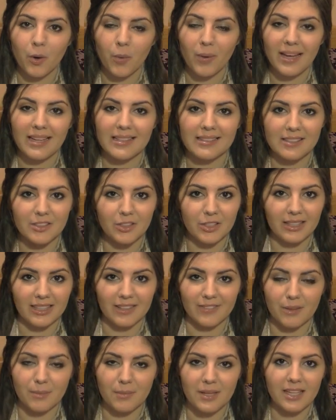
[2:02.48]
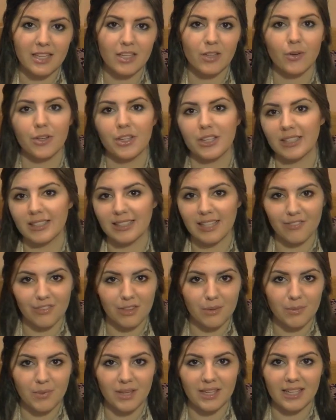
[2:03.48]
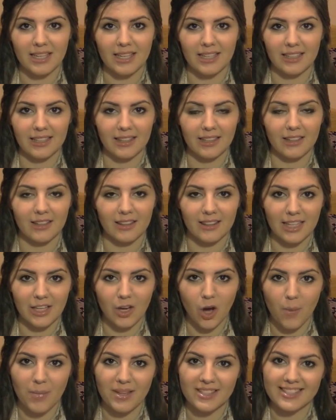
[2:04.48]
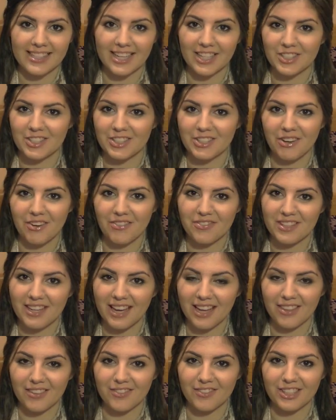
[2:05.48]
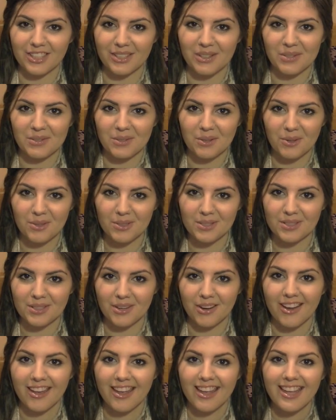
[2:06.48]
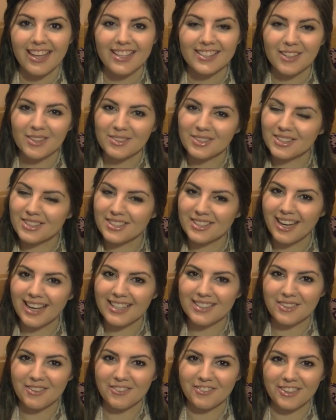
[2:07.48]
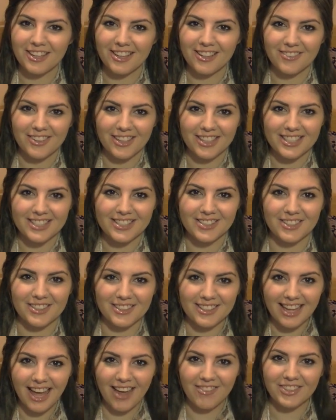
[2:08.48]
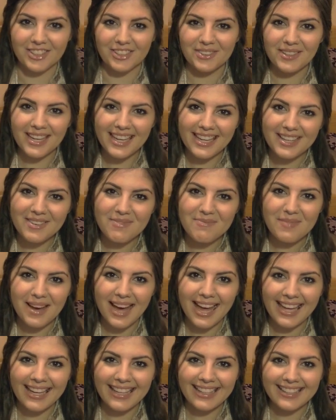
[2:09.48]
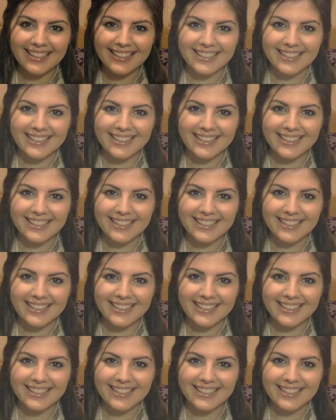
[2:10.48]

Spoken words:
always, you can leave them here or you can leave them in the comment section of the other videos also. So I'll talk to you guys all very, very soon. Have a good week. Bye.